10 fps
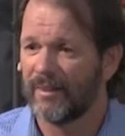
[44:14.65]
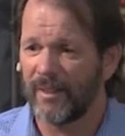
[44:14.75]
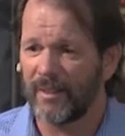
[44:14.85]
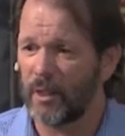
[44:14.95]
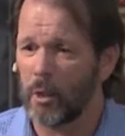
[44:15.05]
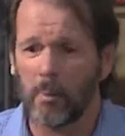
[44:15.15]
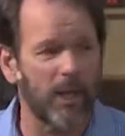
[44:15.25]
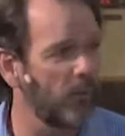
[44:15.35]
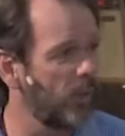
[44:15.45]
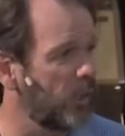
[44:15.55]
And, and
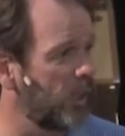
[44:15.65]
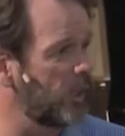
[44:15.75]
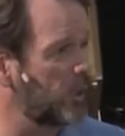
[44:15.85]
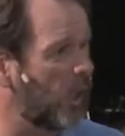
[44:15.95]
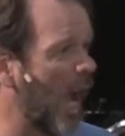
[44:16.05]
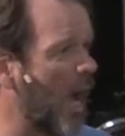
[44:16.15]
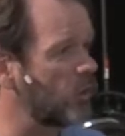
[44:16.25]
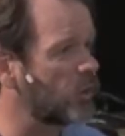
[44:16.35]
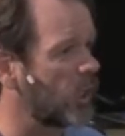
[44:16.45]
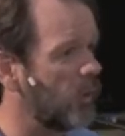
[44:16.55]
nobody went to his
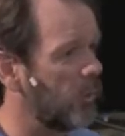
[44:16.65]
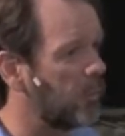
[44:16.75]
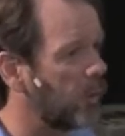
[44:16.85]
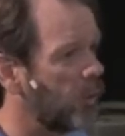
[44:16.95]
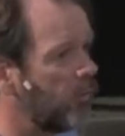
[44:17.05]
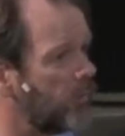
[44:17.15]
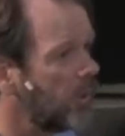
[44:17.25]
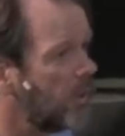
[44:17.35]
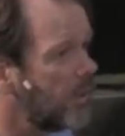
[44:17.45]
house to get reproved.